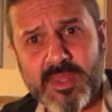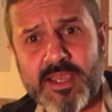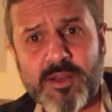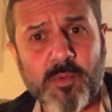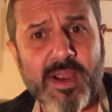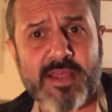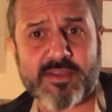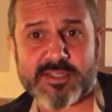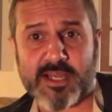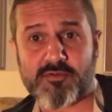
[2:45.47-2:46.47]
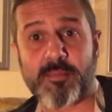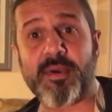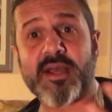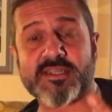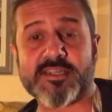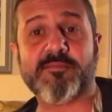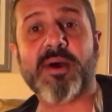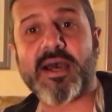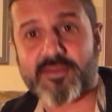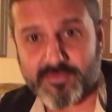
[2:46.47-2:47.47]
in a way that's like repetitive
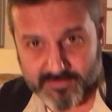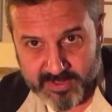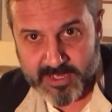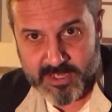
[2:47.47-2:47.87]
patterns